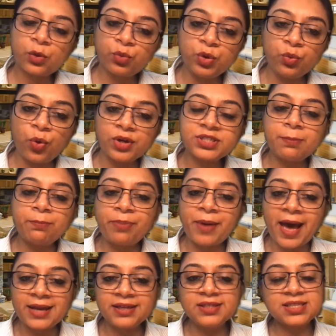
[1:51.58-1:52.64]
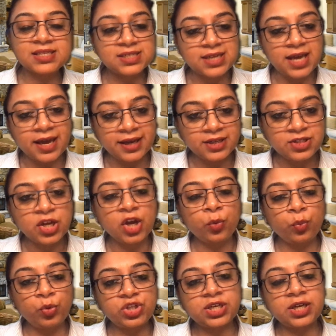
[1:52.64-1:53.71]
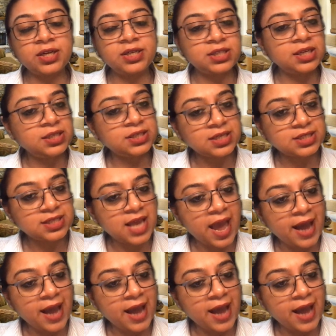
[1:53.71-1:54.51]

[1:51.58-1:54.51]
We want a balanced diet which contains